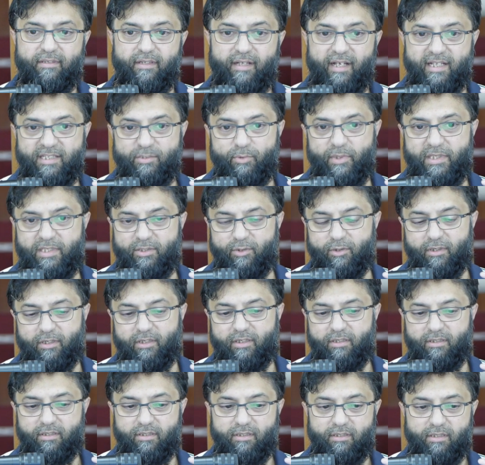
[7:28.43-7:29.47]
As we
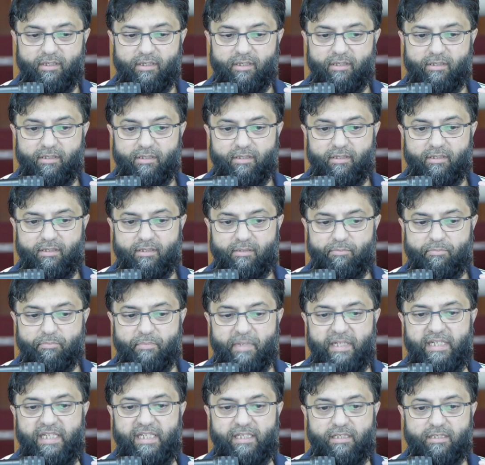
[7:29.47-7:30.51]
took
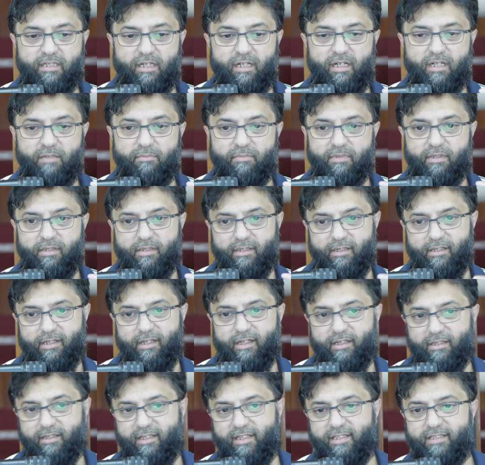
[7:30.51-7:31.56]
many a time
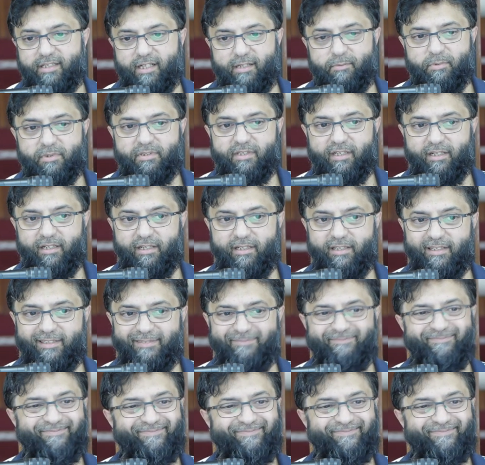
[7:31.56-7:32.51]
in Kitab al-Tahara.